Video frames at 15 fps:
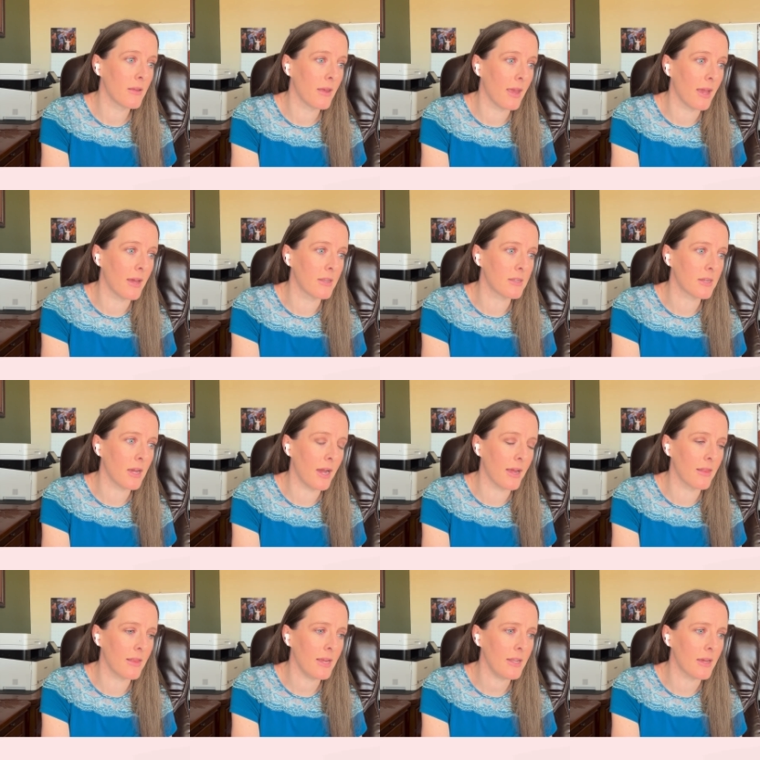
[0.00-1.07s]
and
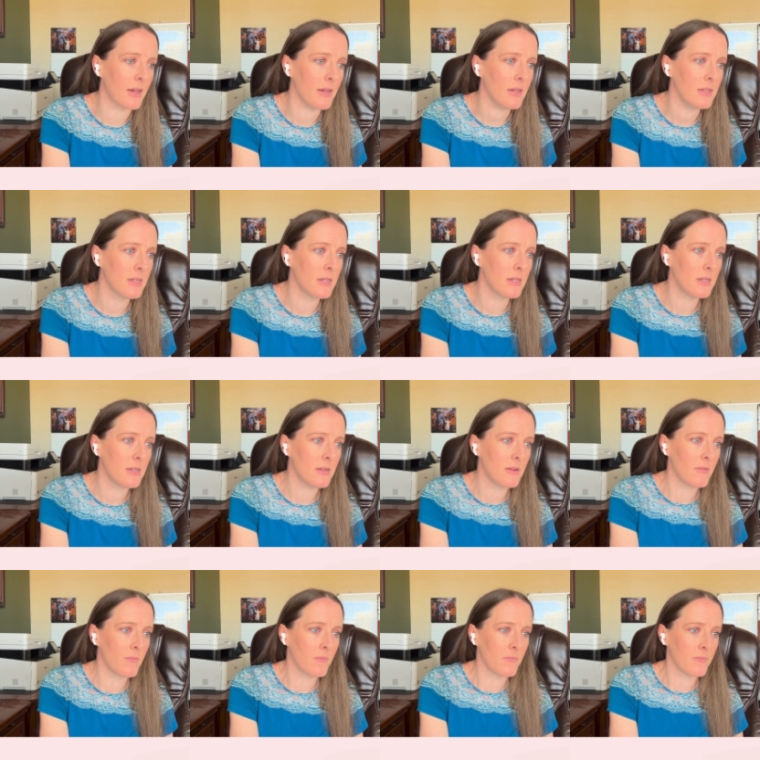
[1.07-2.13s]
Kyleena.
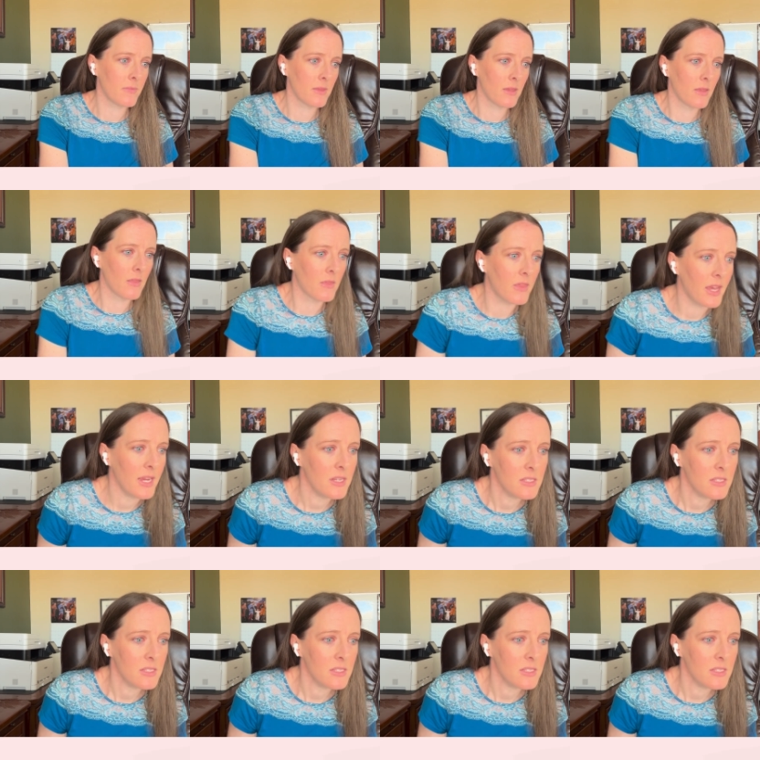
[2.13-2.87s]
They